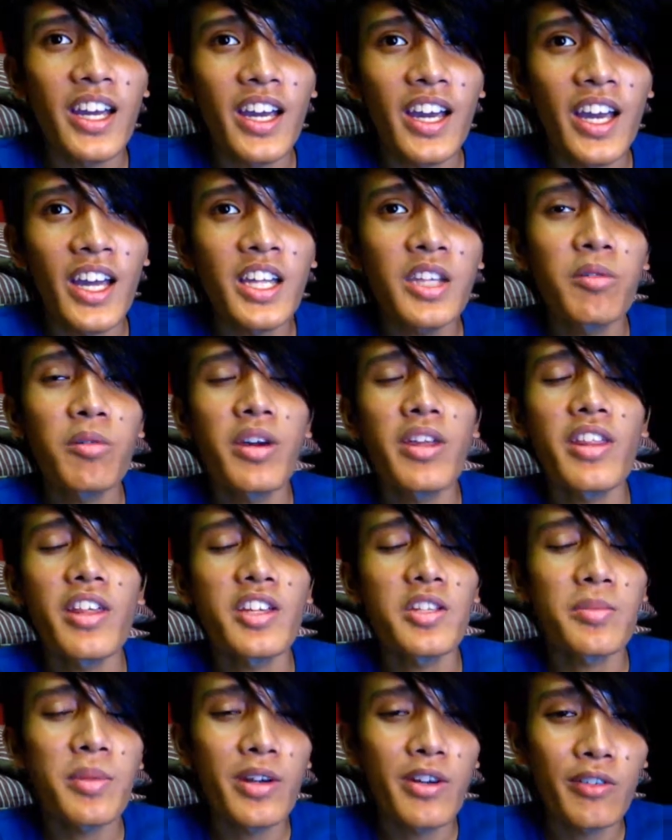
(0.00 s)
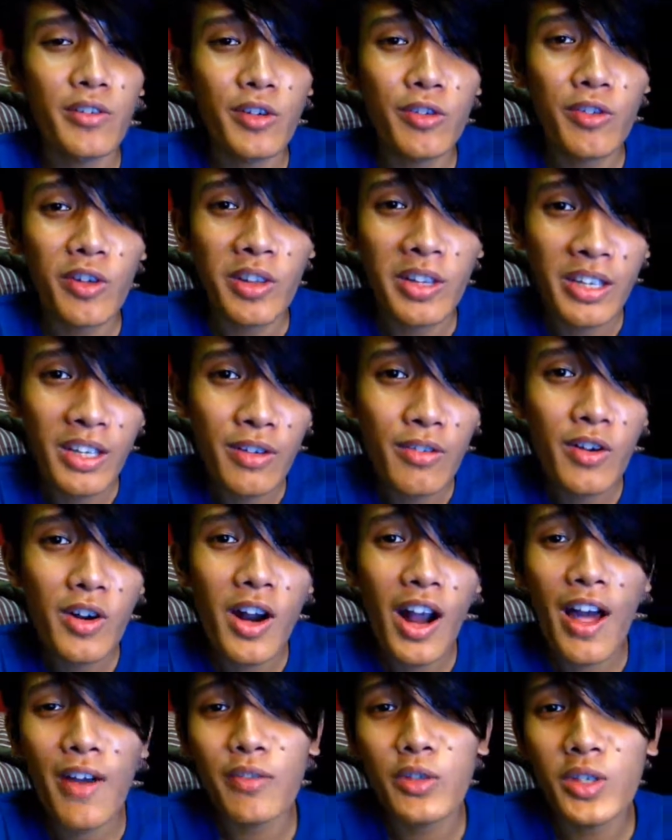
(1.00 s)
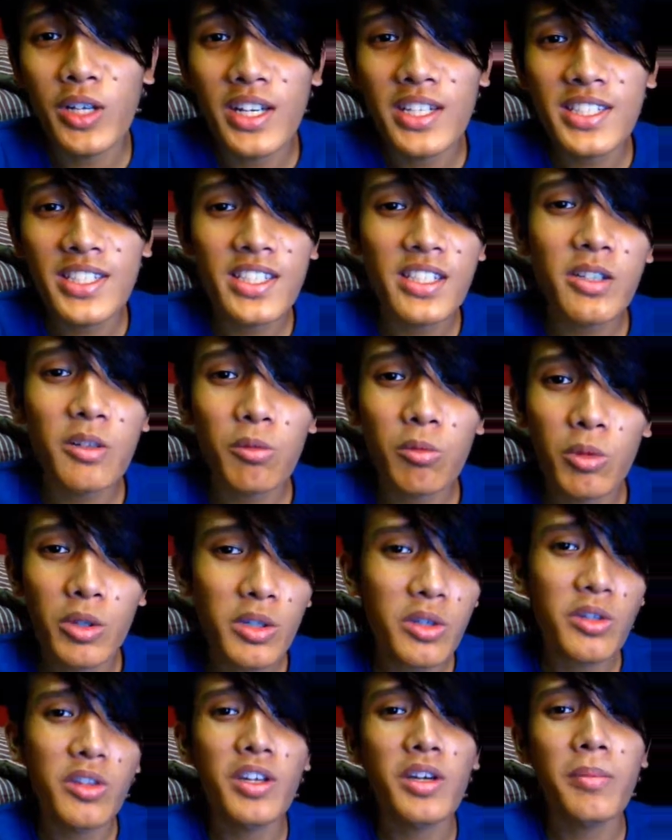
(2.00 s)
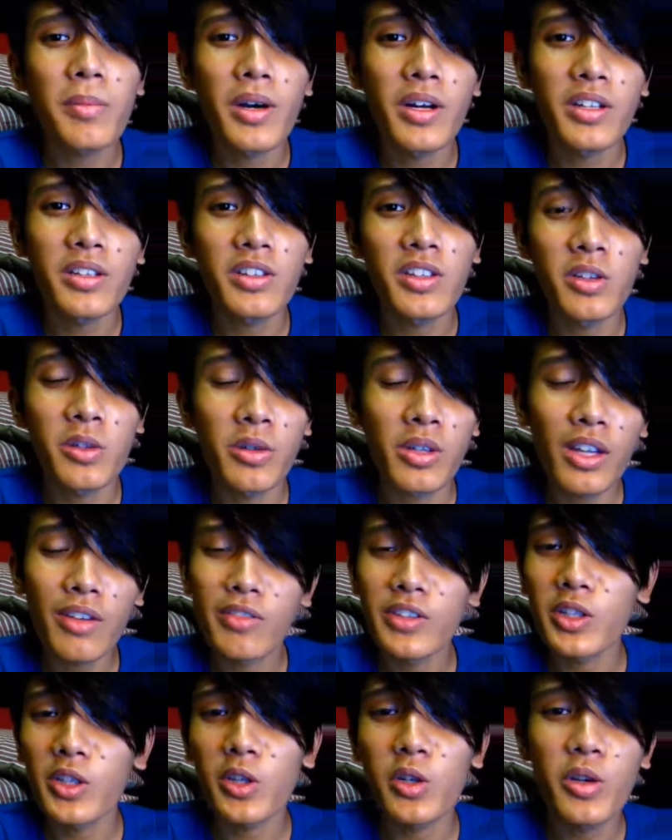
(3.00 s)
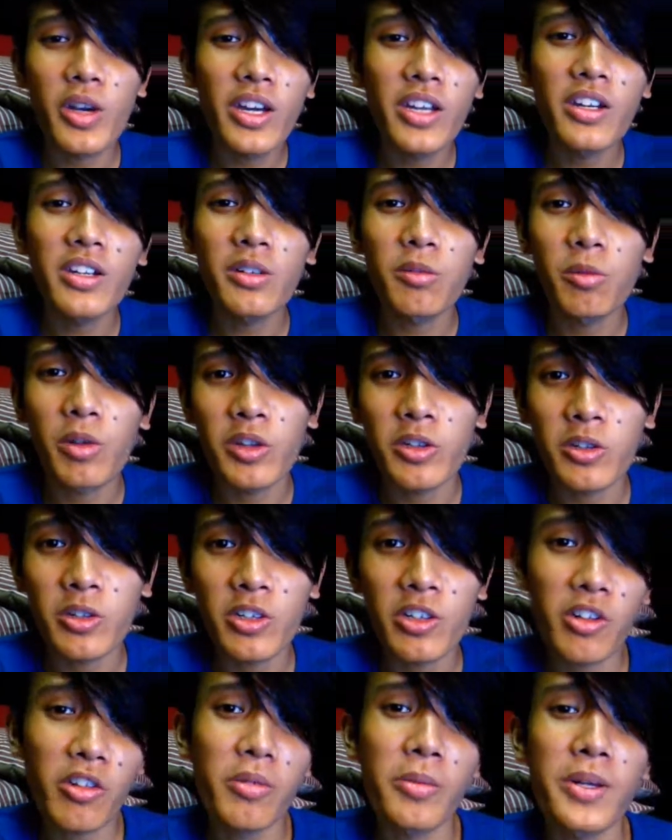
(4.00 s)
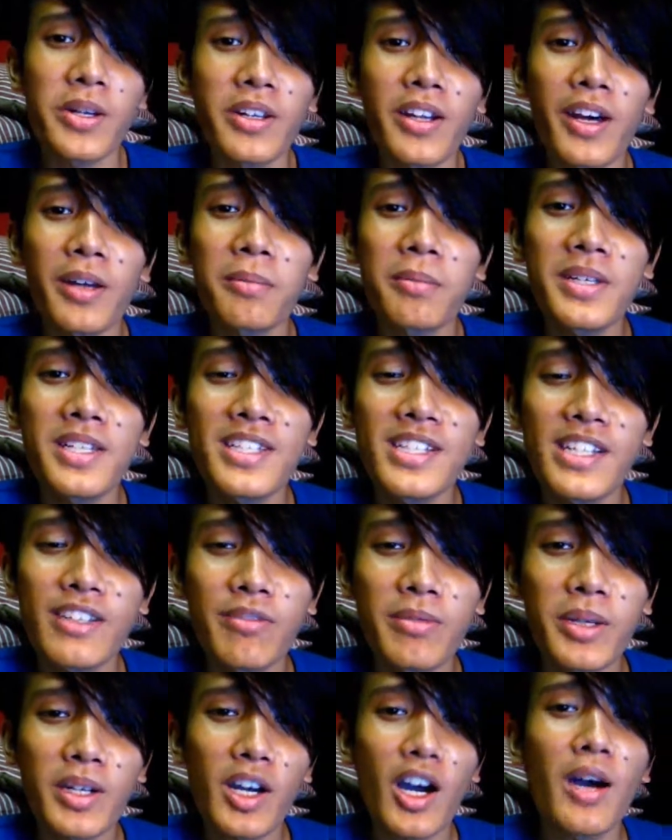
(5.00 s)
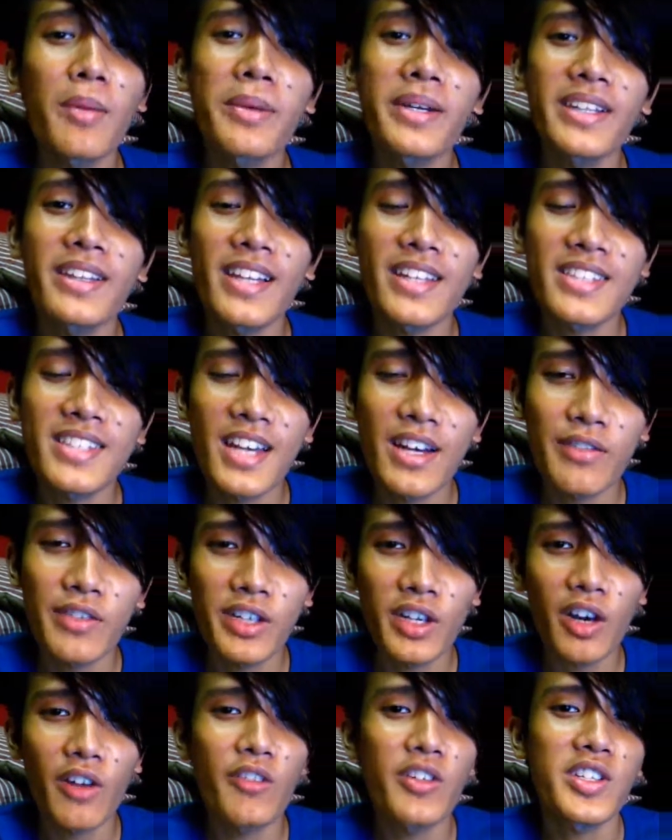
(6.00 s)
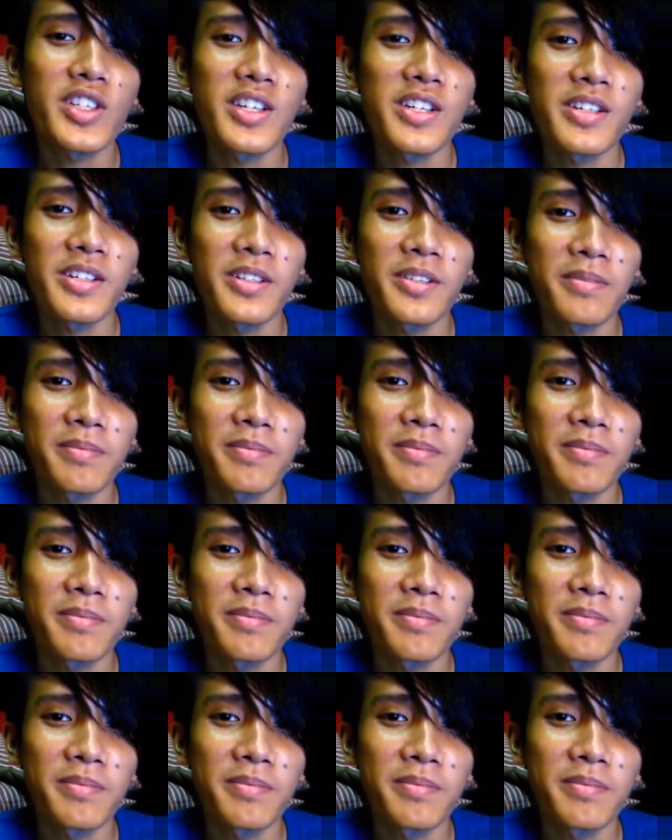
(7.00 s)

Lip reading: Anyway, that is my review for The Giver. Have you guys seen it? What do you think about it? Do you love it? Did you hate it? Whether you agree with me or not, please leave me a comment. Let's have a conversation.